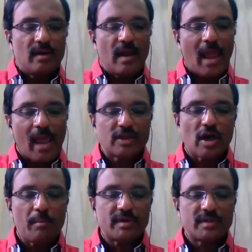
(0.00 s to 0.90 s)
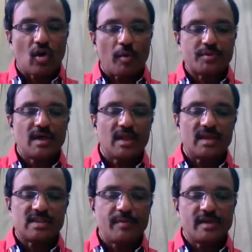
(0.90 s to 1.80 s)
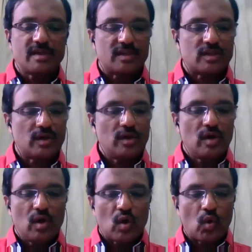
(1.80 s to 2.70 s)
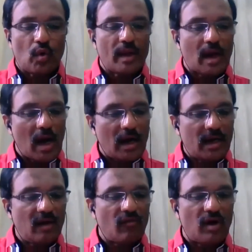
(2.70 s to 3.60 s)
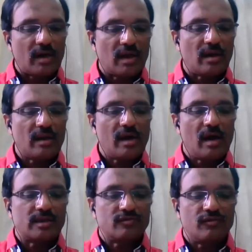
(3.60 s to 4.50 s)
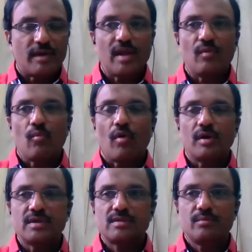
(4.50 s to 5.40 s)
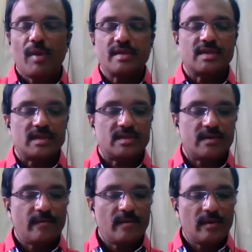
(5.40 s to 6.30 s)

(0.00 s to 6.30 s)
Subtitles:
air chambers are absent in the species growing underwater as very moist places.